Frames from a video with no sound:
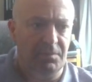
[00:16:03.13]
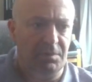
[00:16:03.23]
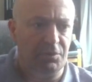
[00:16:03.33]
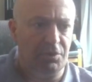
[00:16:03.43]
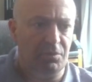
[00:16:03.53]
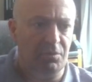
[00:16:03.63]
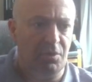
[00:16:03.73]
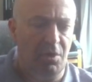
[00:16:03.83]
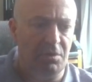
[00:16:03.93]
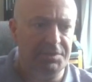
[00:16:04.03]
So
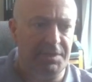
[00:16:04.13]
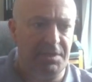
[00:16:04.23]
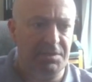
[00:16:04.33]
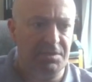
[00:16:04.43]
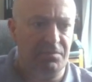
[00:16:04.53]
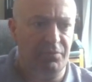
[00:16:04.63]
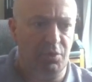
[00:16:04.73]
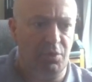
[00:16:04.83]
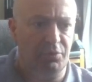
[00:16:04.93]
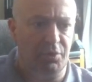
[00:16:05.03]
all sets
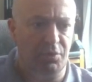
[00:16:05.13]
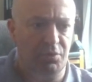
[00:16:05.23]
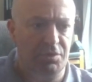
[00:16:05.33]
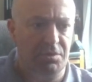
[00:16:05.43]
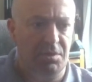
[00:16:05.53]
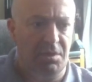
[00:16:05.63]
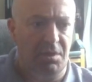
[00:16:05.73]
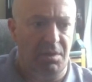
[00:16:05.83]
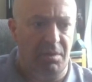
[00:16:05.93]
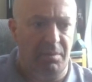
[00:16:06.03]
for all rows
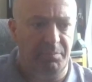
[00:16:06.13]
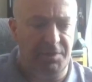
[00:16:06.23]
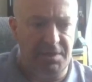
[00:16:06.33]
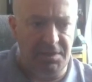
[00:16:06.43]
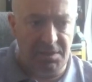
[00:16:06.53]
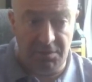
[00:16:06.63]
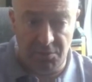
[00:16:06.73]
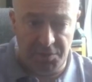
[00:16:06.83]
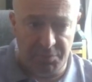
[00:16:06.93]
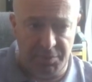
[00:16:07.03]
dedicated to
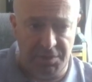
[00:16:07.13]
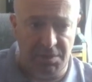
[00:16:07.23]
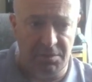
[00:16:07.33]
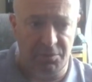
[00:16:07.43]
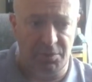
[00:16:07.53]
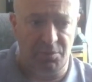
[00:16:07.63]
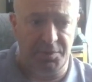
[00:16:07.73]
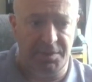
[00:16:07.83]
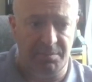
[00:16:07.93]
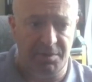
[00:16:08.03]
this particular row
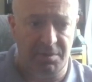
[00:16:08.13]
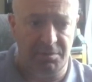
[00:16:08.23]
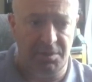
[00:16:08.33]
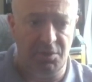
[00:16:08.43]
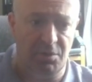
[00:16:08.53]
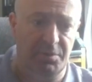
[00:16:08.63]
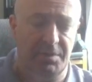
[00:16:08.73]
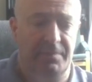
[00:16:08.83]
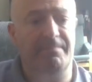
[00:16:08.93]
that I'm currently going.